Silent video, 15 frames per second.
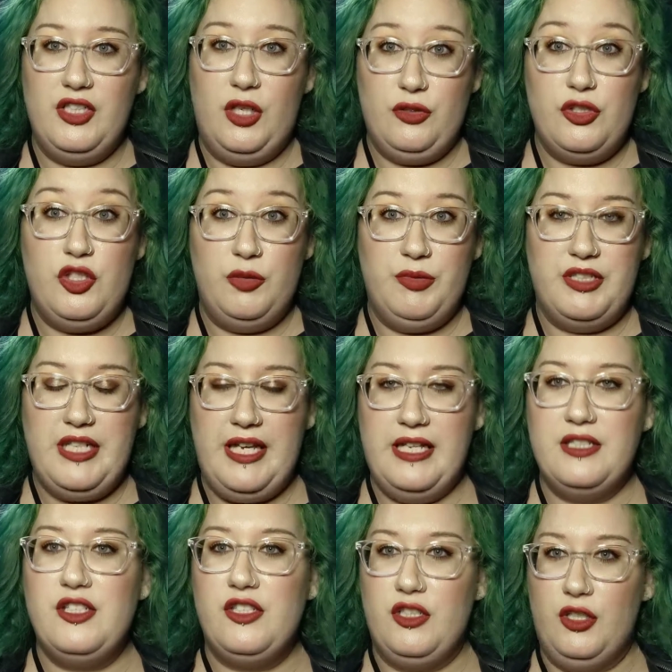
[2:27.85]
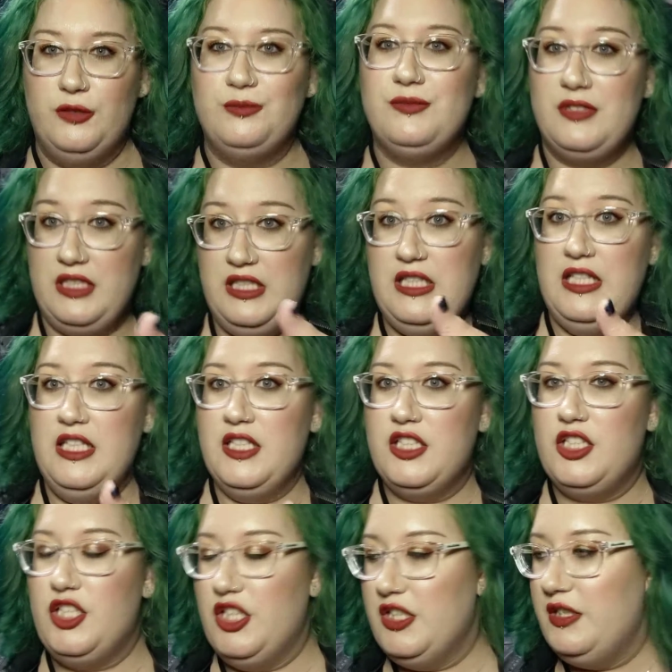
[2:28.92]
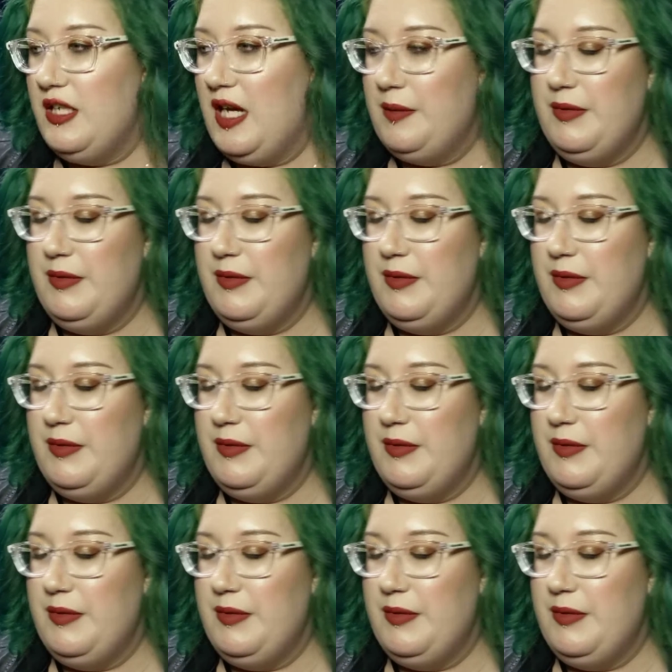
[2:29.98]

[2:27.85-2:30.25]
you know, super tan. So good.